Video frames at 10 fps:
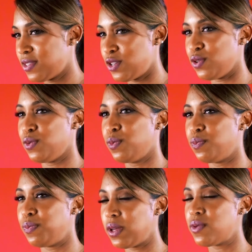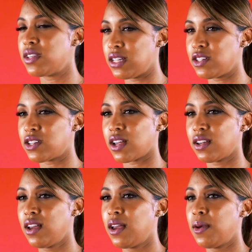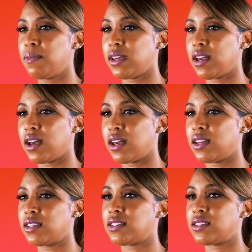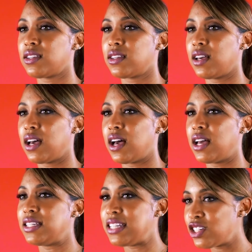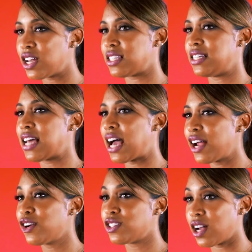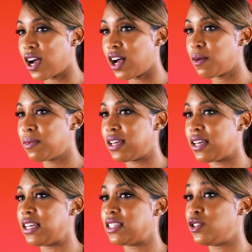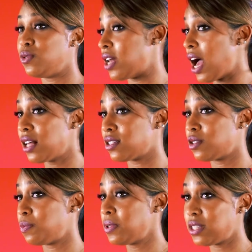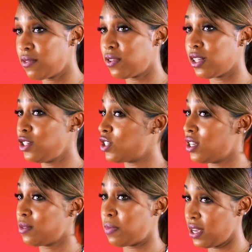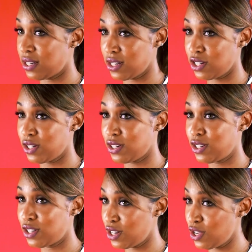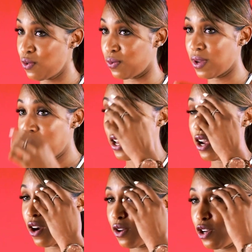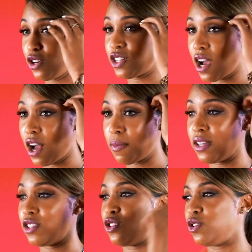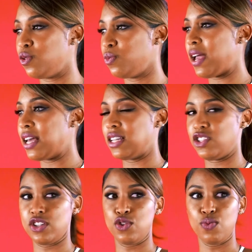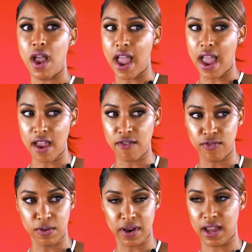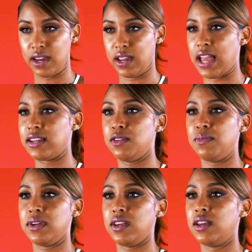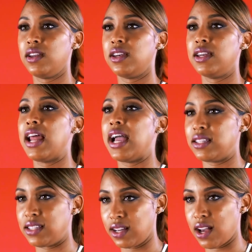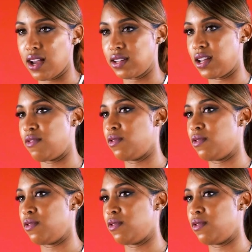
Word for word: to be with a DJ because a DJ's entire job is to not specifically just pay attention to you. Your job is to pay attention to everybody and to be nice and kind to